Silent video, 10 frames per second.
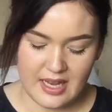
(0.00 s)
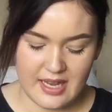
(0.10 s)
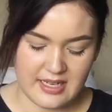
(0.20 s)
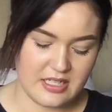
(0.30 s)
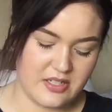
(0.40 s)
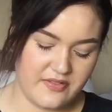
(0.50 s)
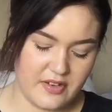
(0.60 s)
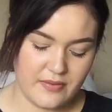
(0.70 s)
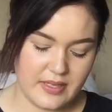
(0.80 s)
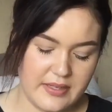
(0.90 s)
And you
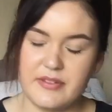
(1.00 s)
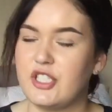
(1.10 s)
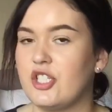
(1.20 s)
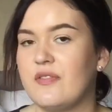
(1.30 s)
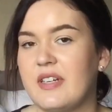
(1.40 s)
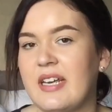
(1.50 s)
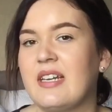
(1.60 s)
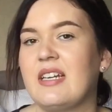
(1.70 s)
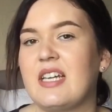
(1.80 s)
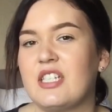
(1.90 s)
feel really
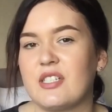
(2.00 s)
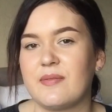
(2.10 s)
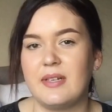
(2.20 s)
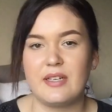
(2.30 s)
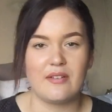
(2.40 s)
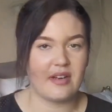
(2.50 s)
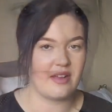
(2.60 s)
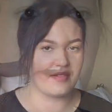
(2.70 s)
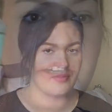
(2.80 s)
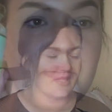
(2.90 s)
rejuvenated and just really good
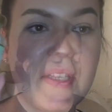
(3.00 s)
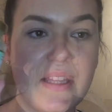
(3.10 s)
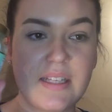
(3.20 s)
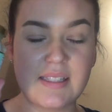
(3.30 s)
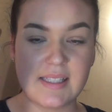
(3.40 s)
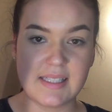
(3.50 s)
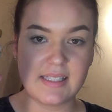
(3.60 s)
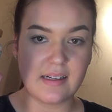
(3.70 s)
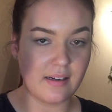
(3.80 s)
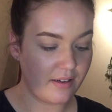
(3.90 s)
after. I'm going in with this to
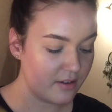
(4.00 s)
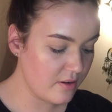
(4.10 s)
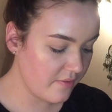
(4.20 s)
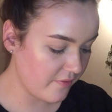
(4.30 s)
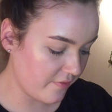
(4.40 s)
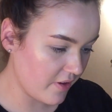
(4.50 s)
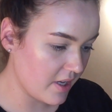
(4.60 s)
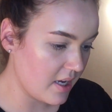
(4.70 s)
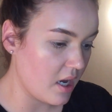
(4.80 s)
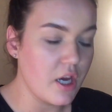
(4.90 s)
start off,
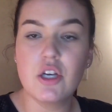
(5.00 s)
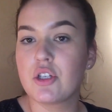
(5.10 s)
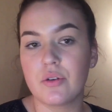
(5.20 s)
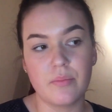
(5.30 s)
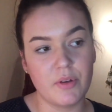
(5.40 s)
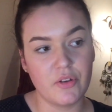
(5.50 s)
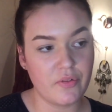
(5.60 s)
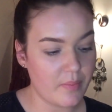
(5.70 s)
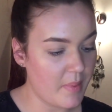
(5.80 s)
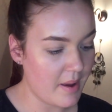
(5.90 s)
to
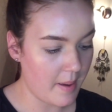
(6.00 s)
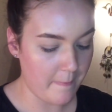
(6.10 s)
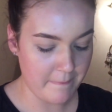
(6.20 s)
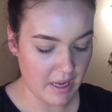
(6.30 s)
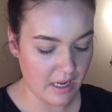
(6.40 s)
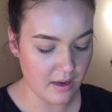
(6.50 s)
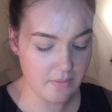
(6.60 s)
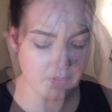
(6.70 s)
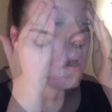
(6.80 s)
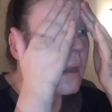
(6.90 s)
remove my
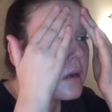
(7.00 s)
makeup.